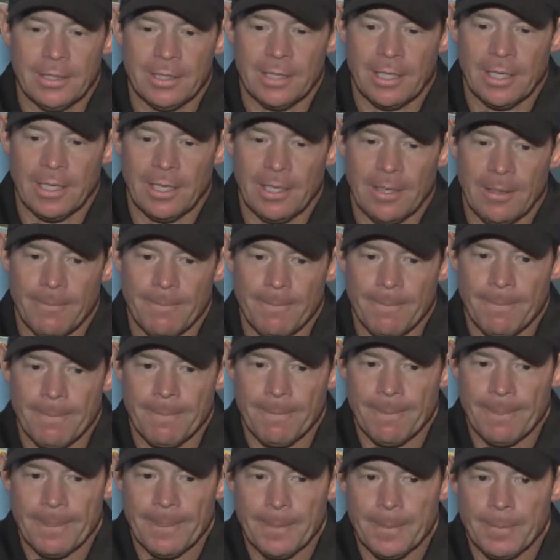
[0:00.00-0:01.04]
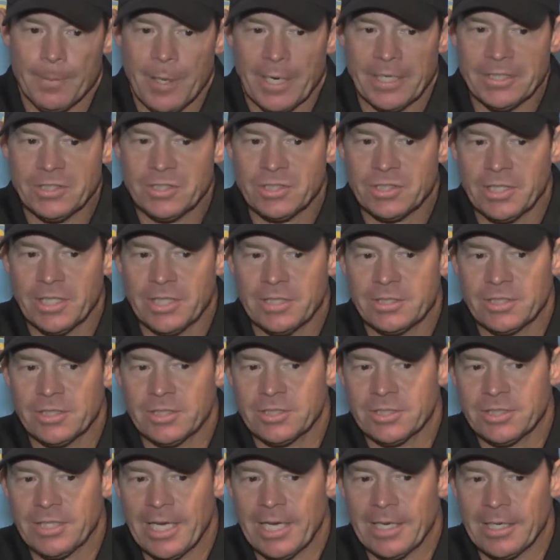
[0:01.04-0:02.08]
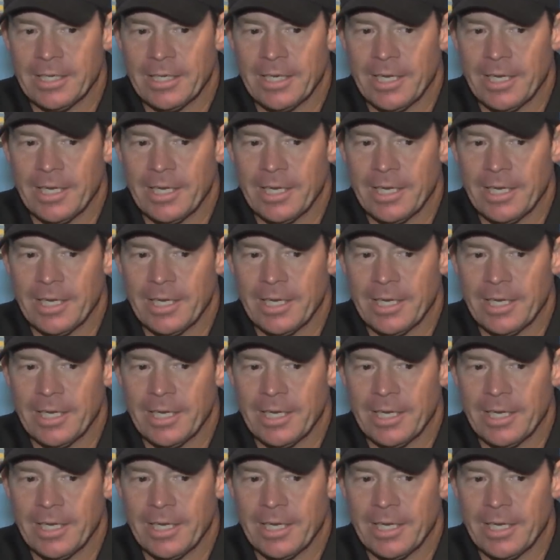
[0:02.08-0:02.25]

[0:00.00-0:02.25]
Uh, but I just think since that